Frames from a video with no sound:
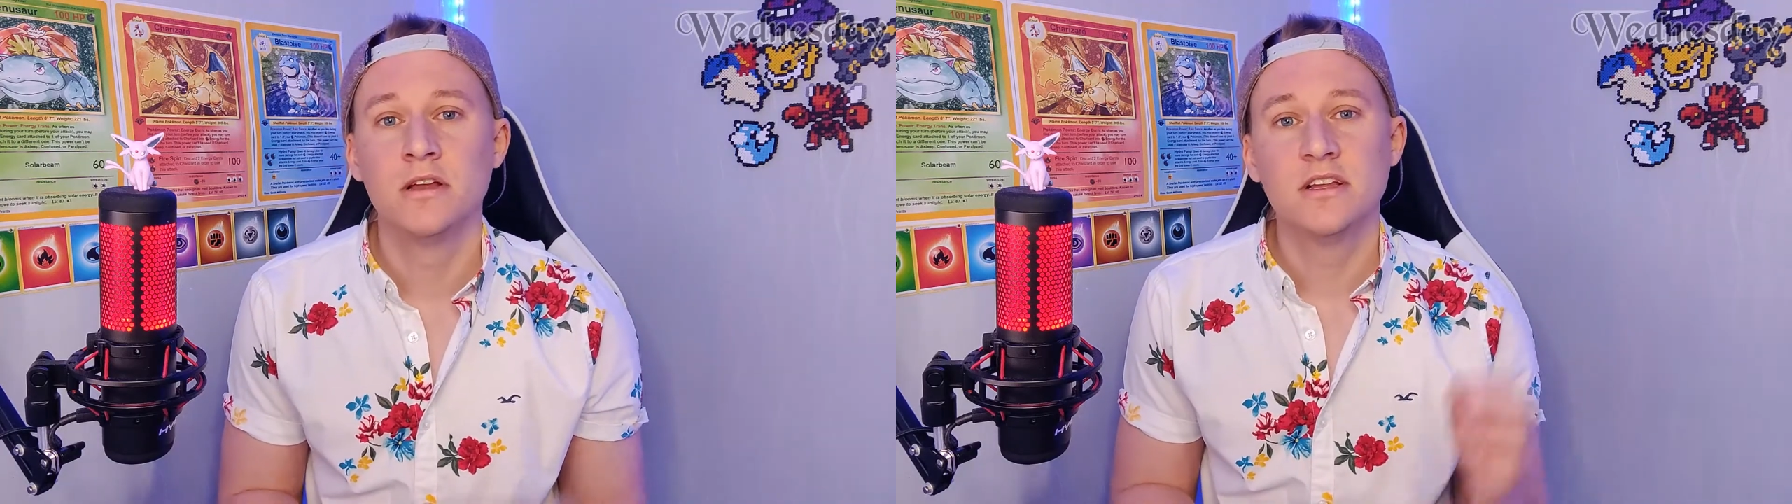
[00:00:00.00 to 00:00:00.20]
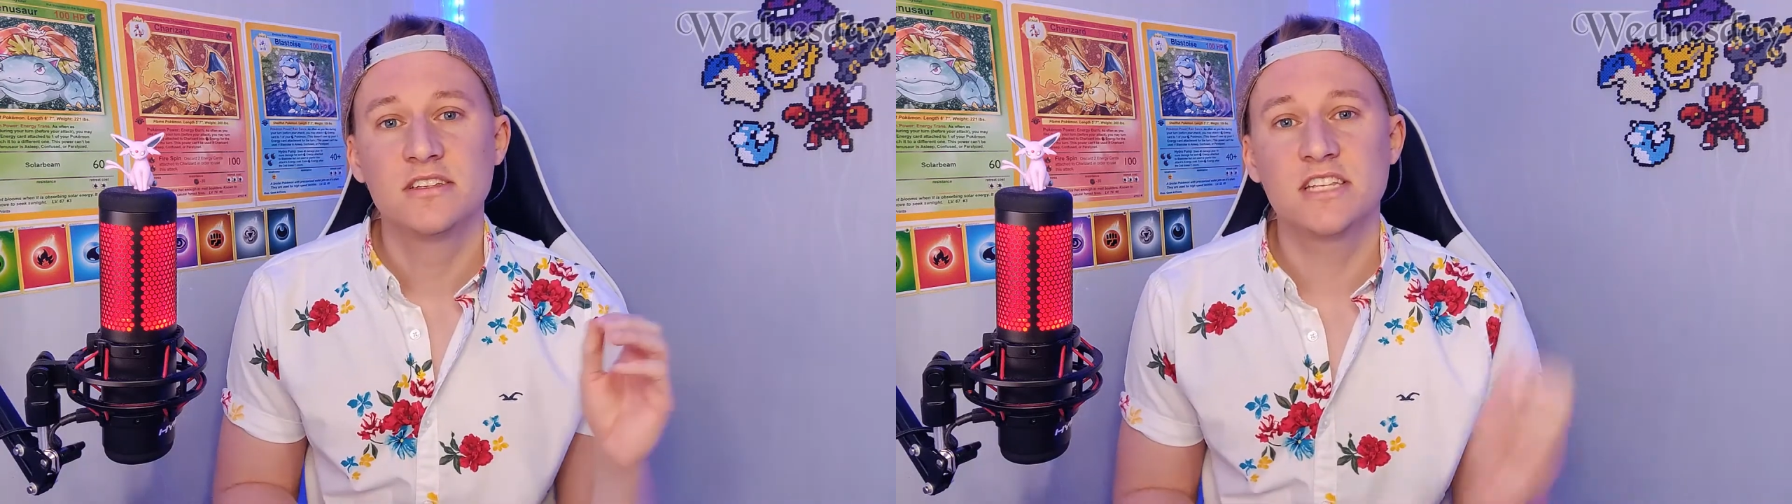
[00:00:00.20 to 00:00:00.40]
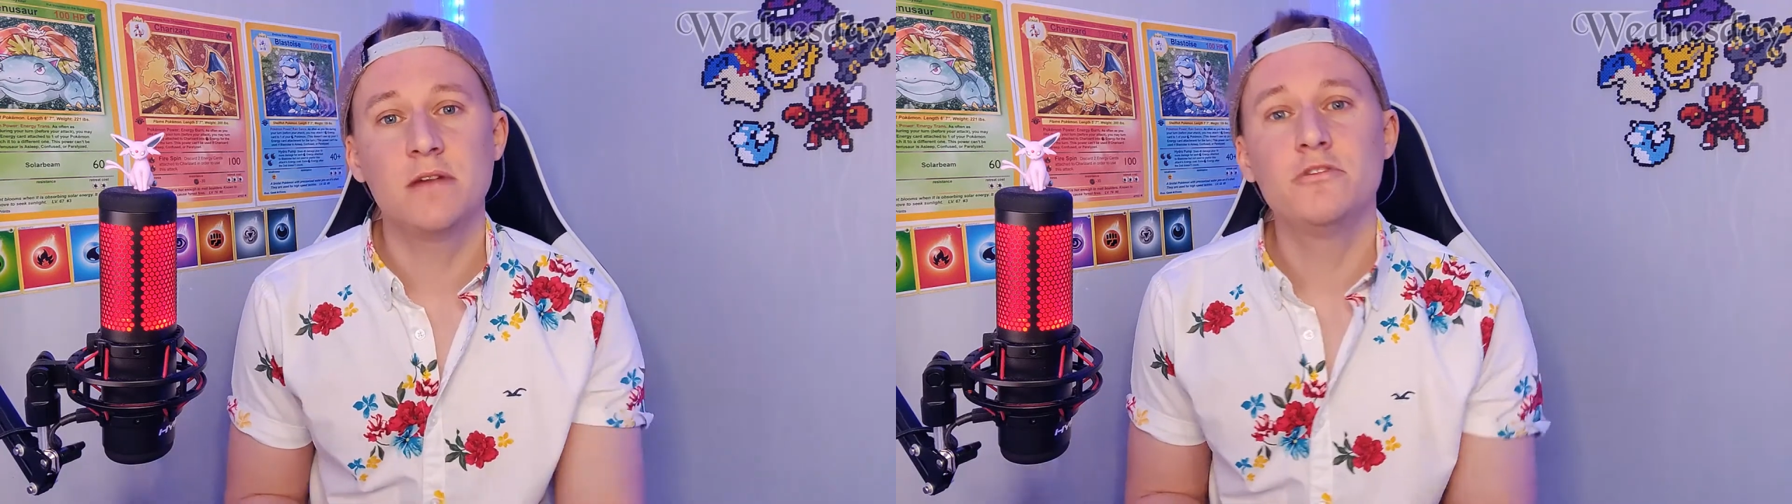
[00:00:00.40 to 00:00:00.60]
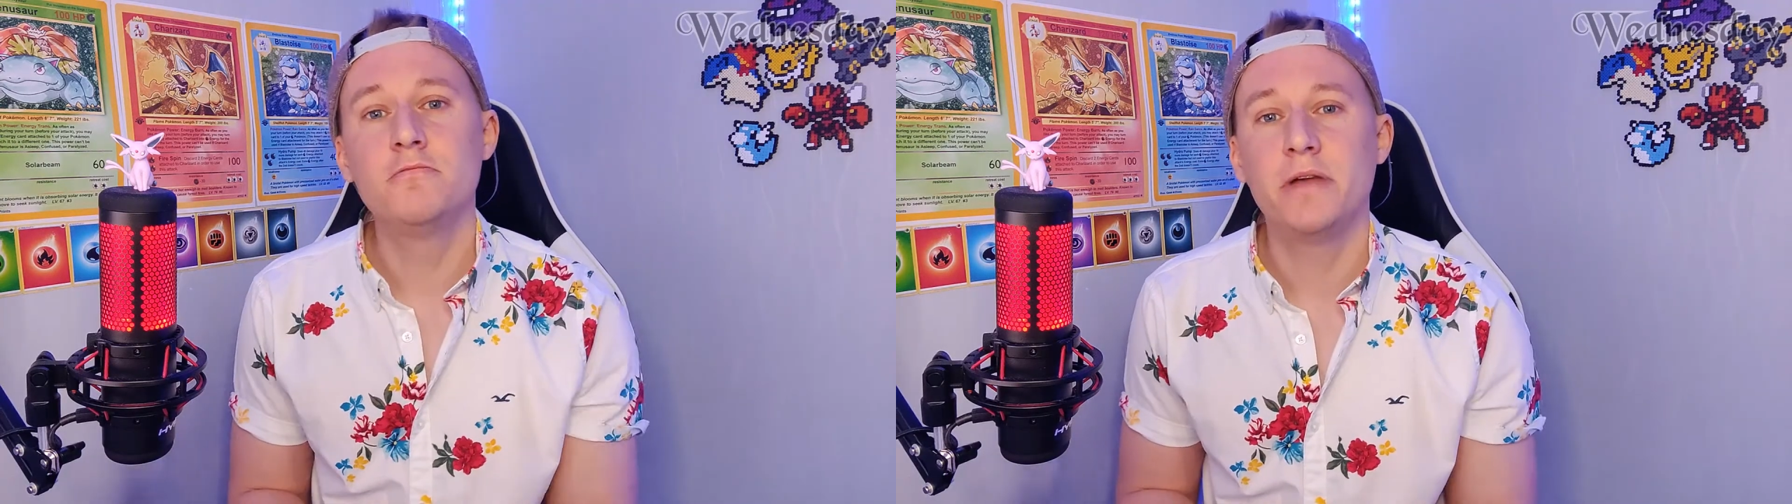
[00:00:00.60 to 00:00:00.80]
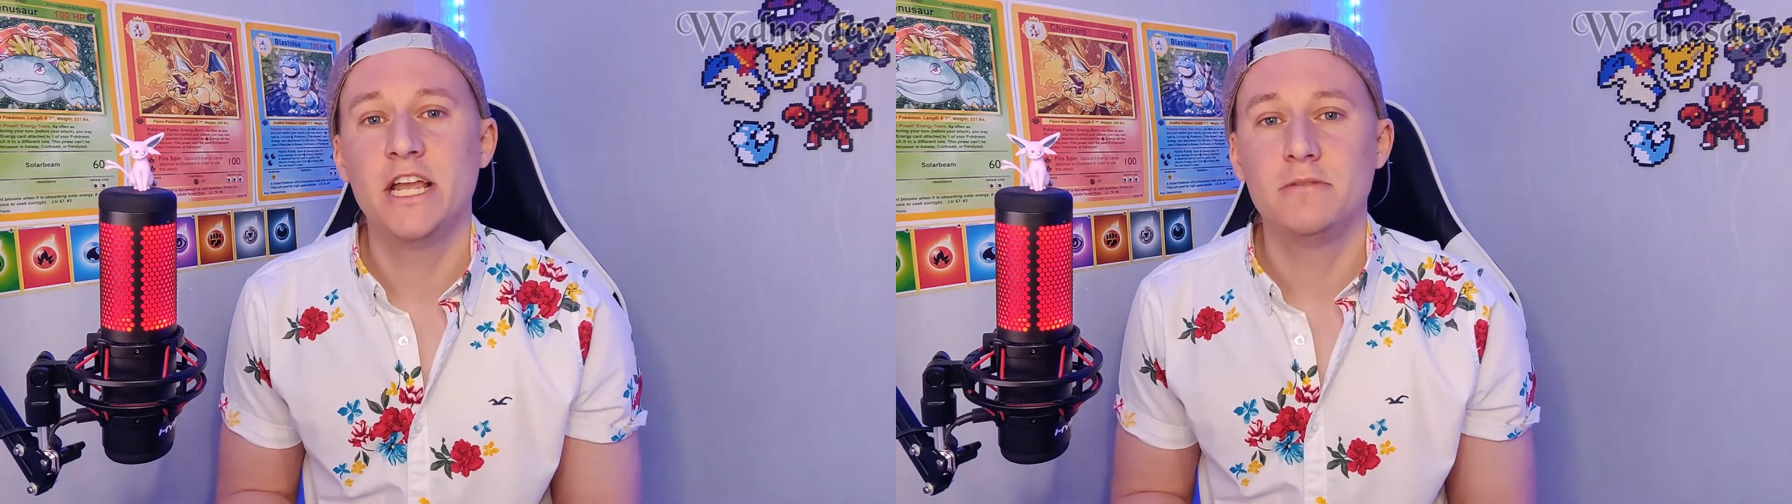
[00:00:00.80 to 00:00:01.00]
Samuel
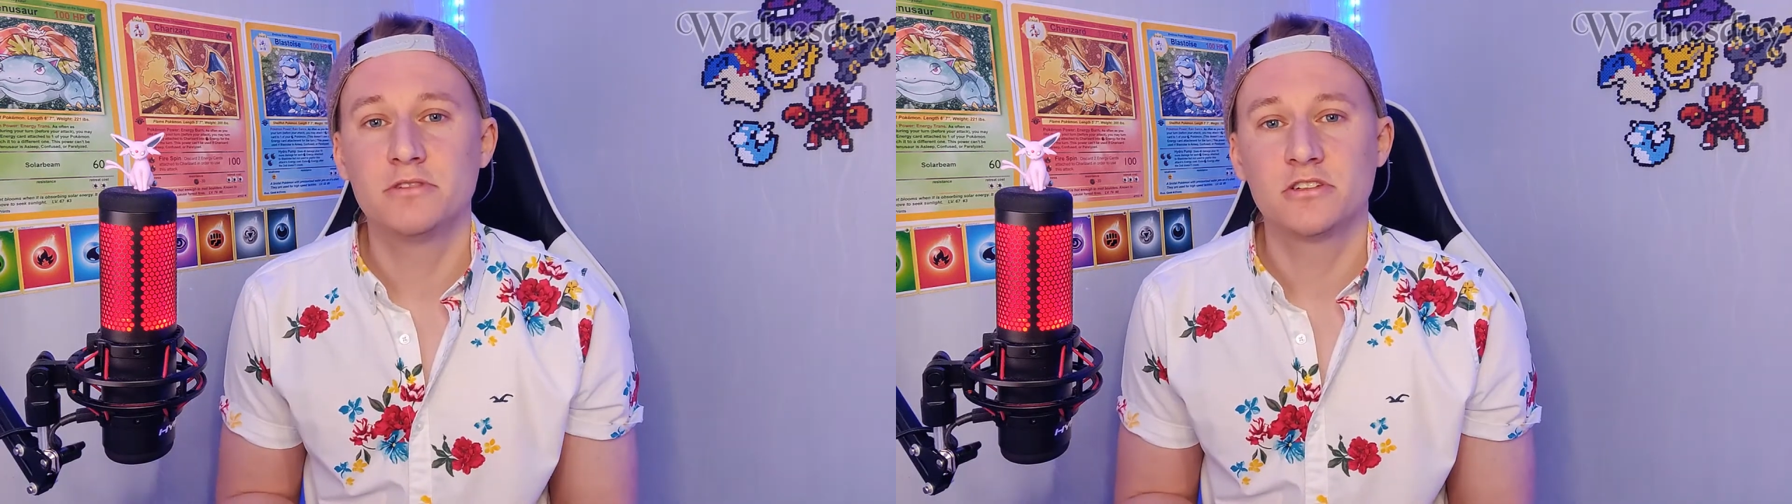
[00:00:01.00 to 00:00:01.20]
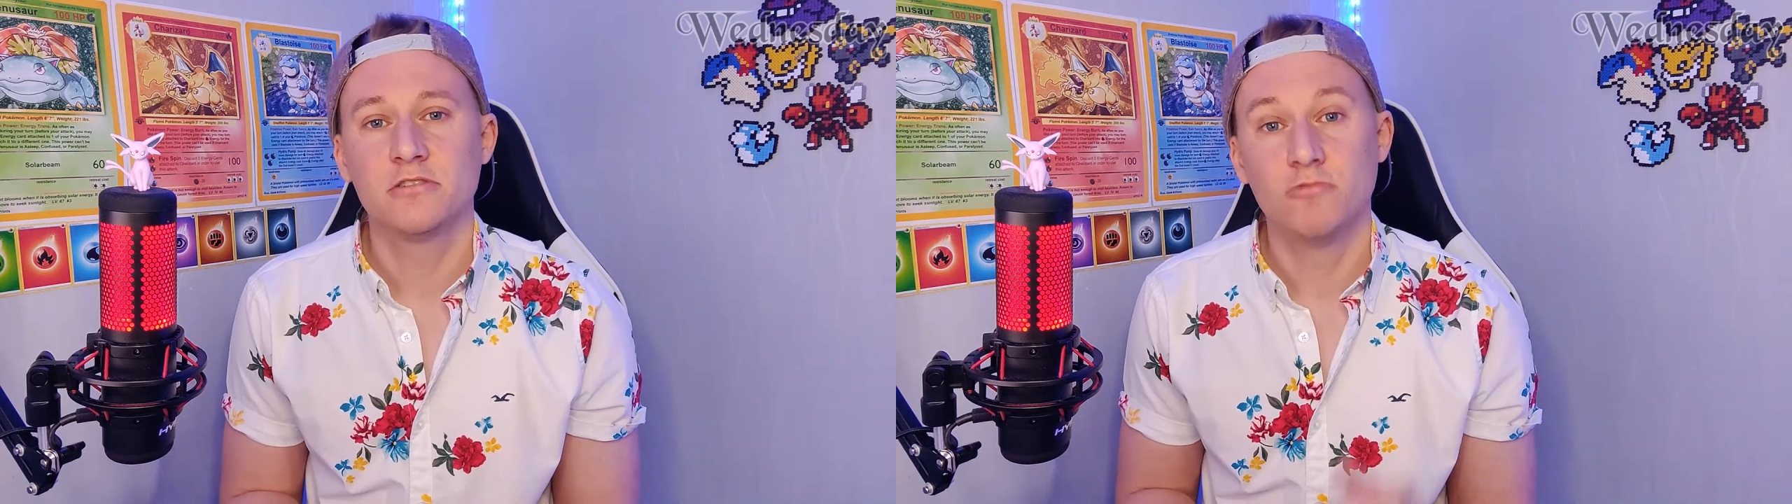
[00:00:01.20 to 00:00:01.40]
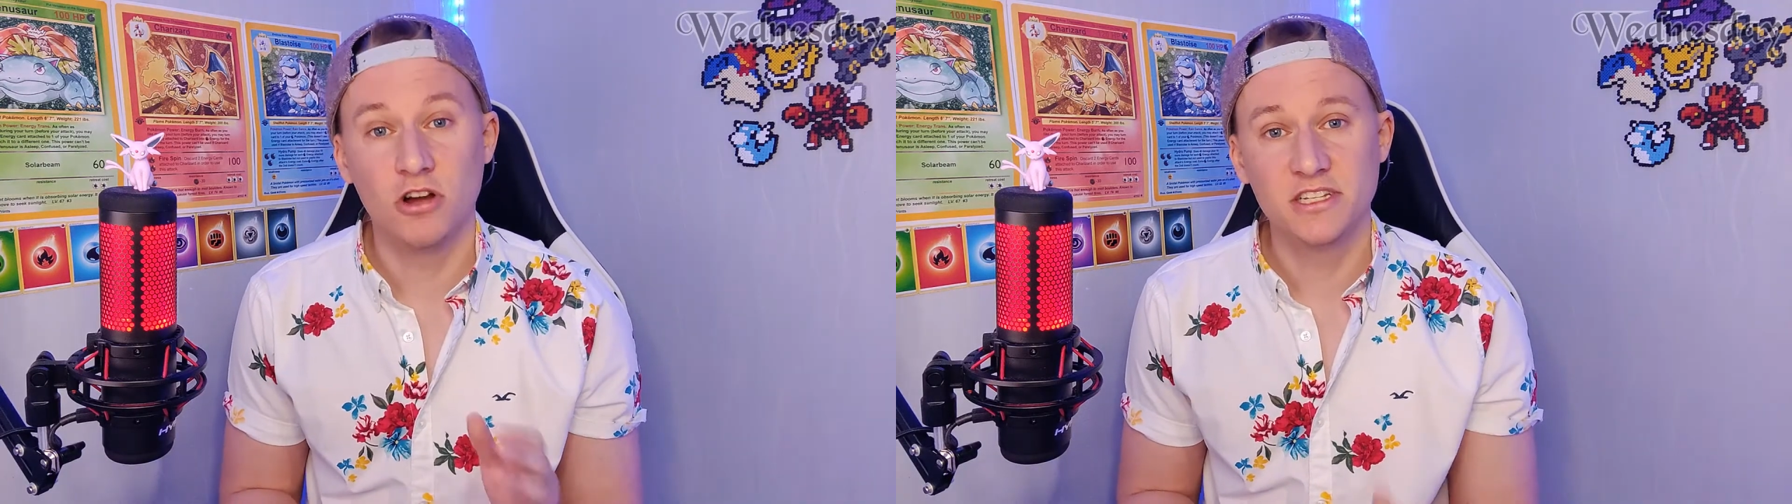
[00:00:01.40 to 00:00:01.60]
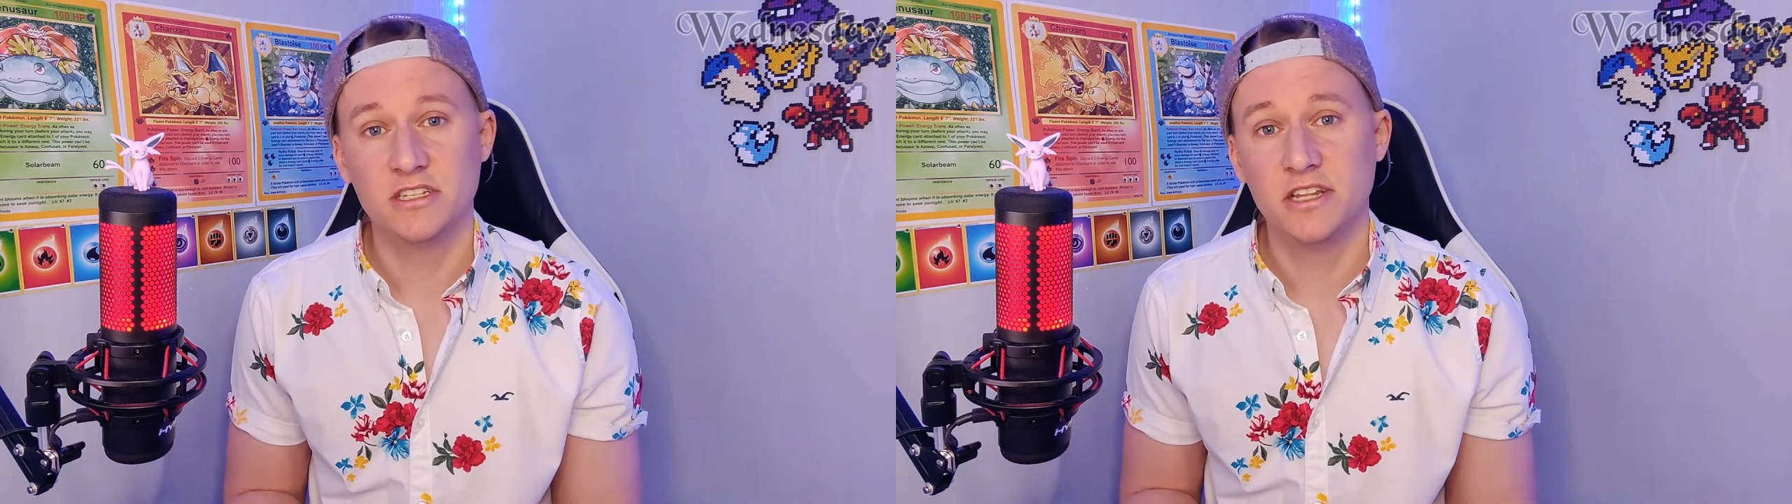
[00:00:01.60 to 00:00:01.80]
Pepys writes in the